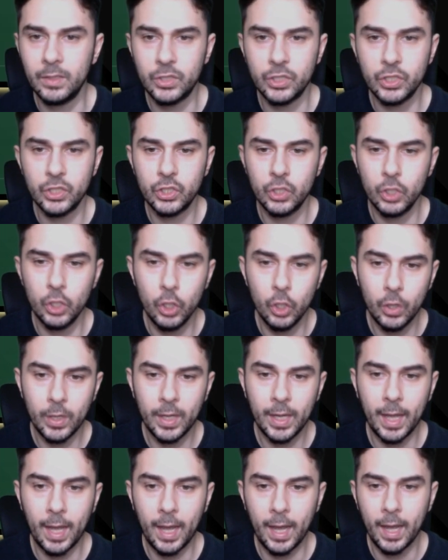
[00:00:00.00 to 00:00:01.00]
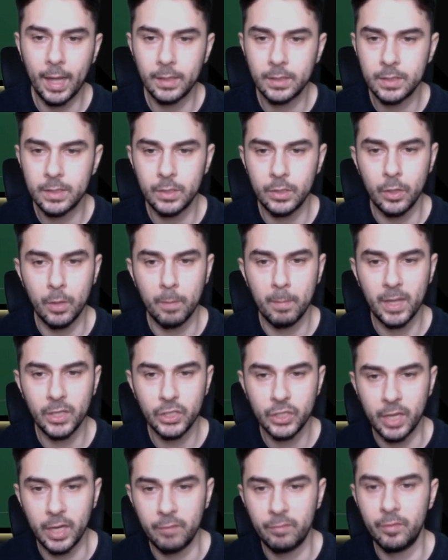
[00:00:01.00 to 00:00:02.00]
just to look at, you know,
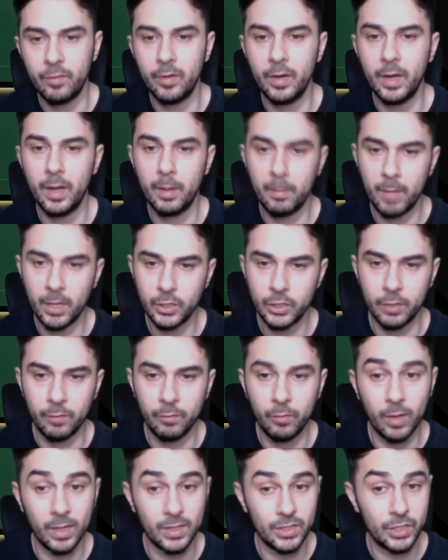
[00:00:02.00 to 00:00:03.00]
match day 3, match day 4.